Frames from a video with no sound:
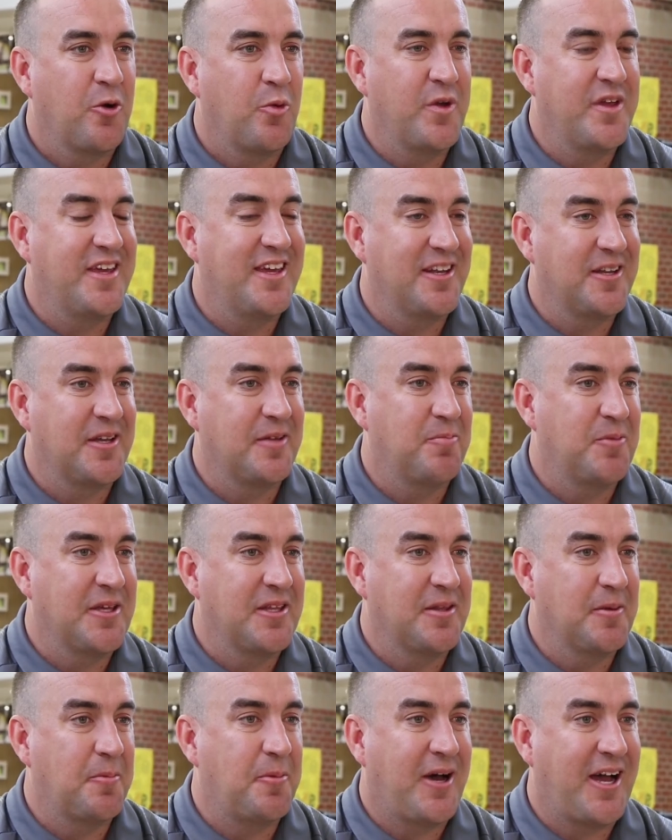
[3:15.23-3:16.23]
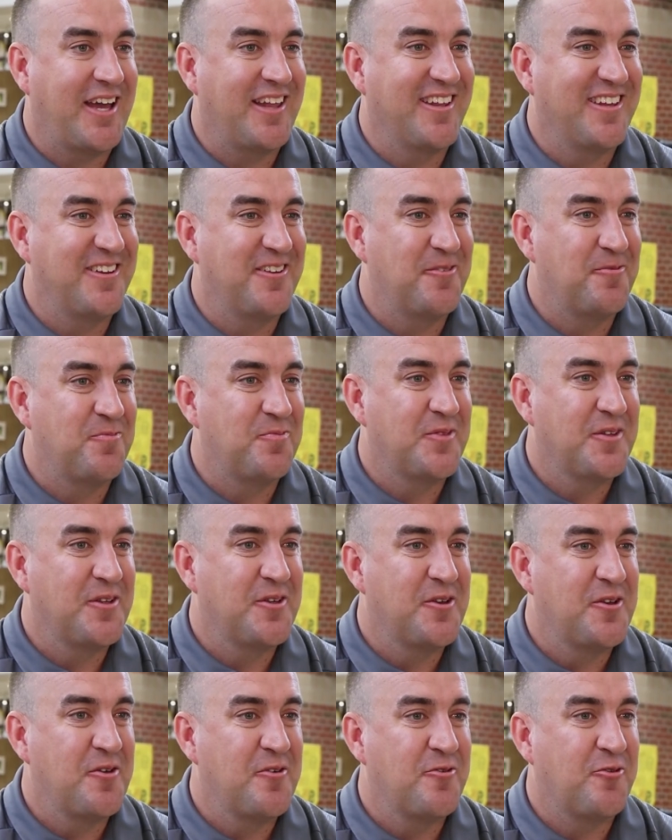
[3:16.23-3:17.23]
we get to be the pilot
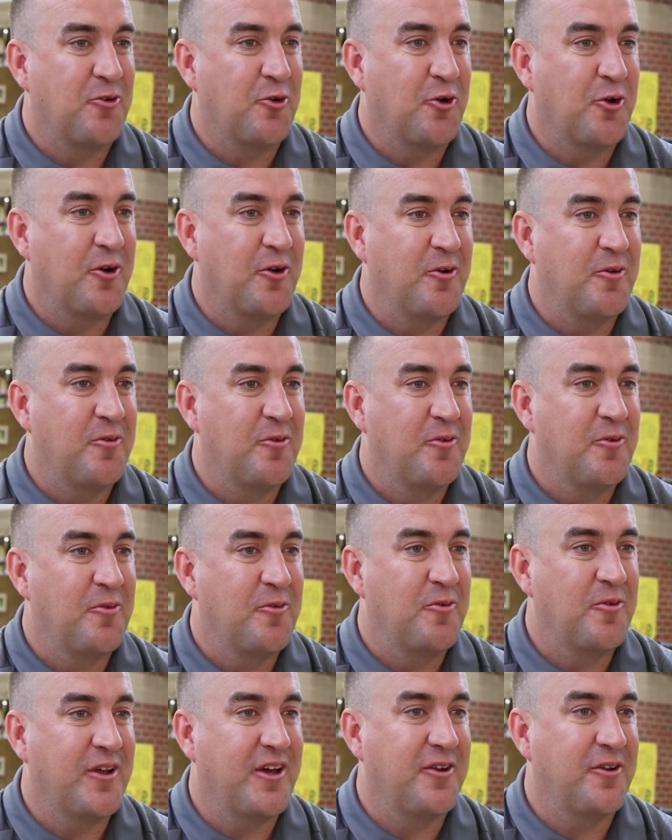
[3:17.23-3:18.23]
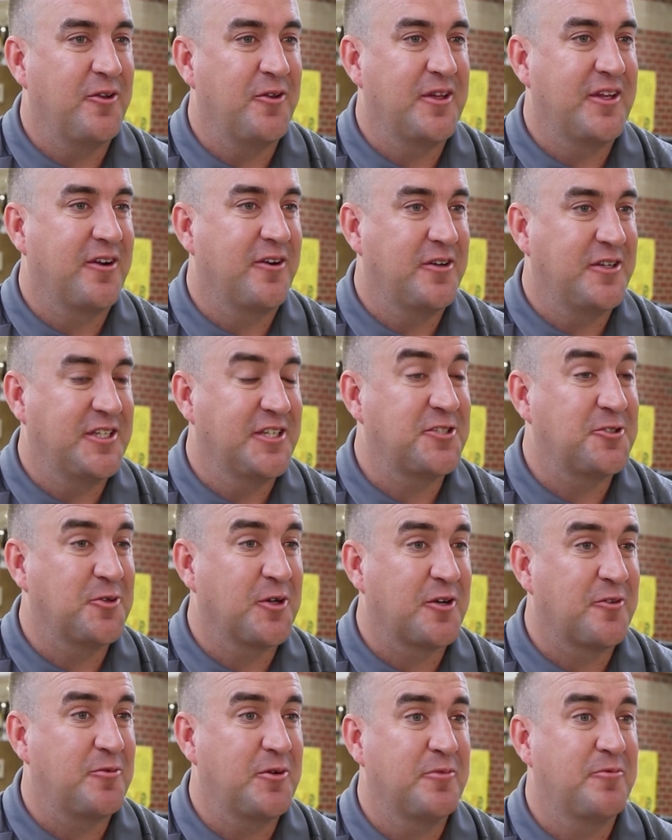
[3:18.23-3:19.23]
for not only our
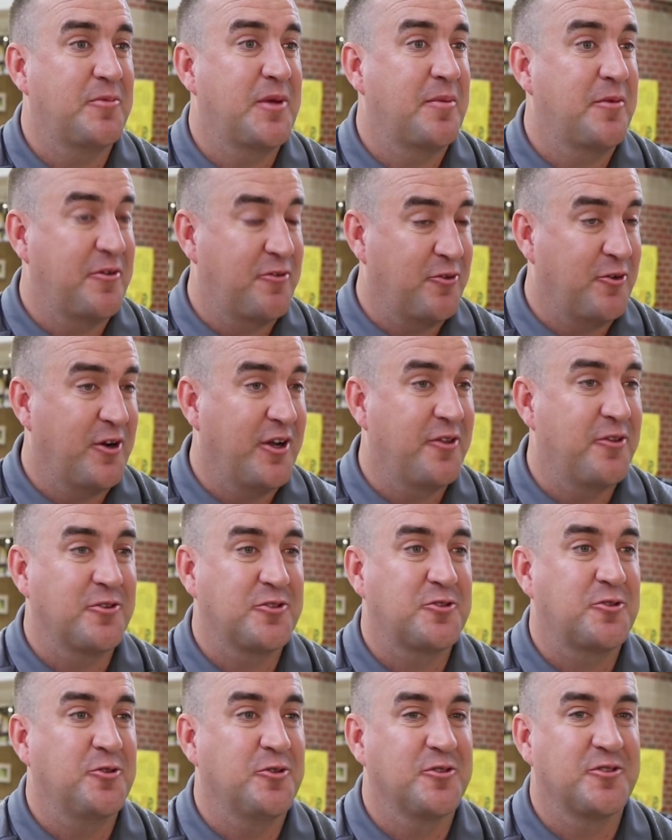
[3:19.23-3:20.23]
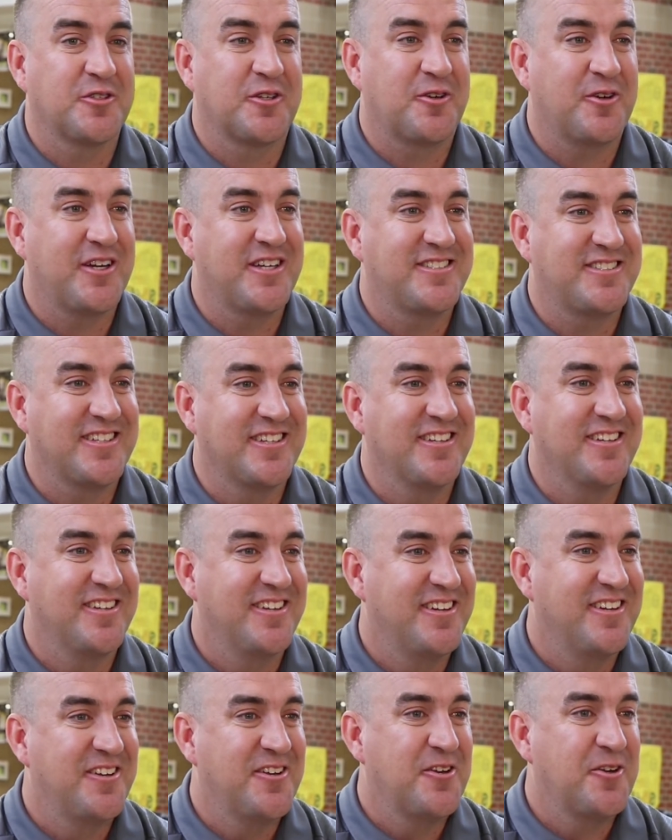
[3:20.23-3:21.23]
district, but maybe for other schools across the,
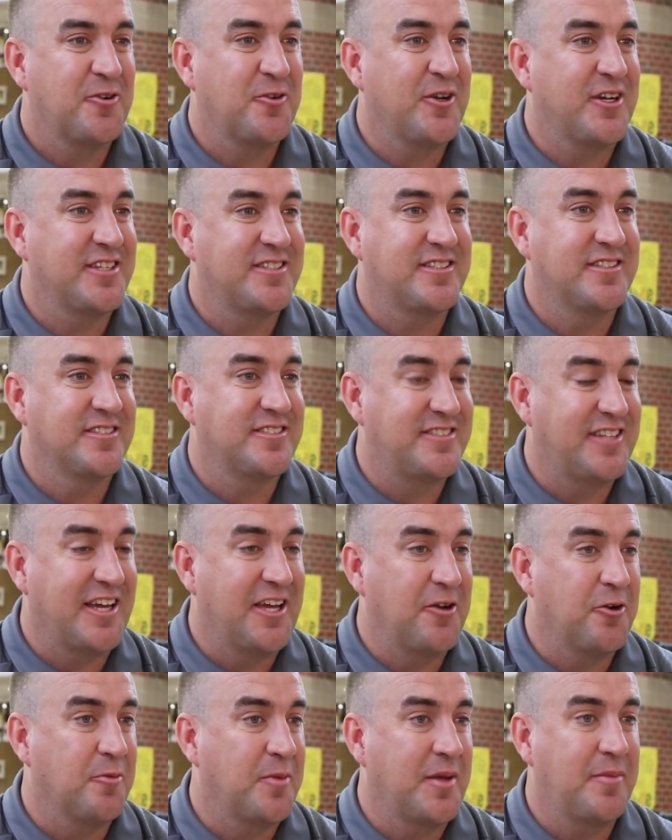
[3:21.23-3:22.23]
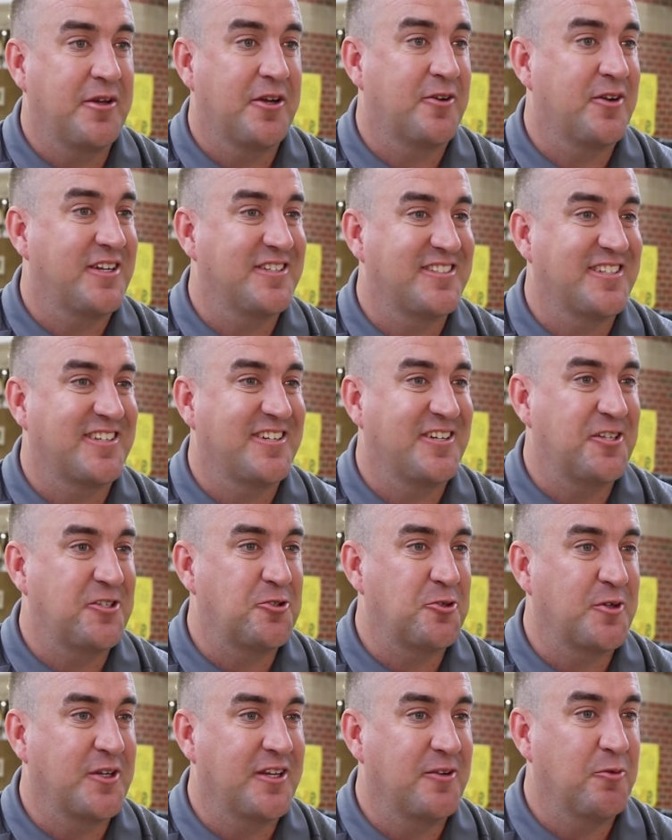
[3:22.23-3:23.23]
across the state or maybe across the
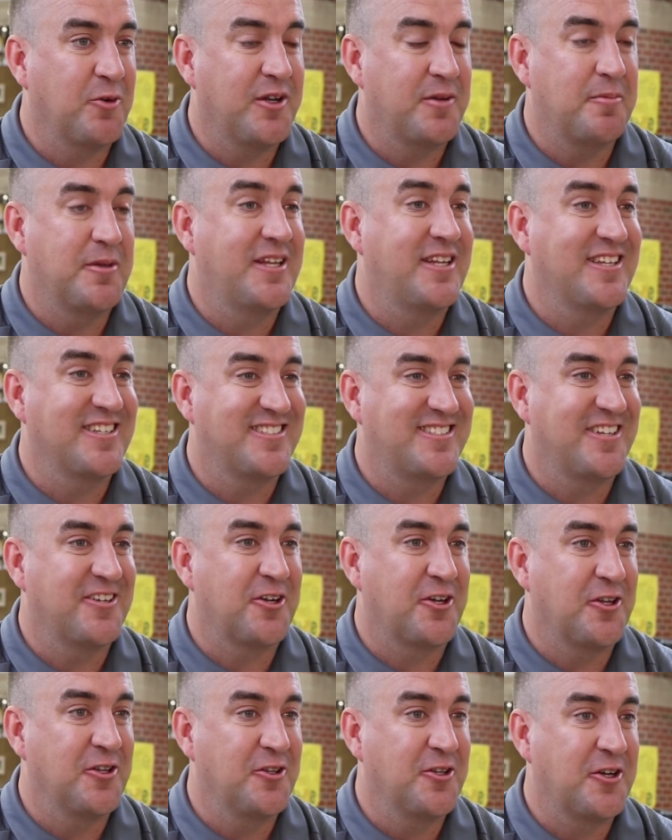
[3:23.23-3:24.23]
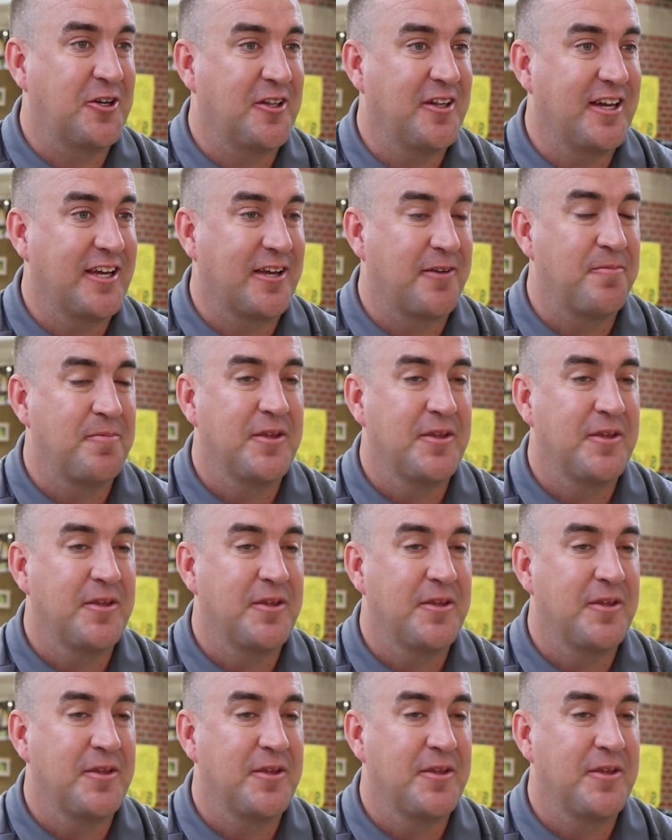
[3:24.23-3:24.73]
country and what a media center could look like.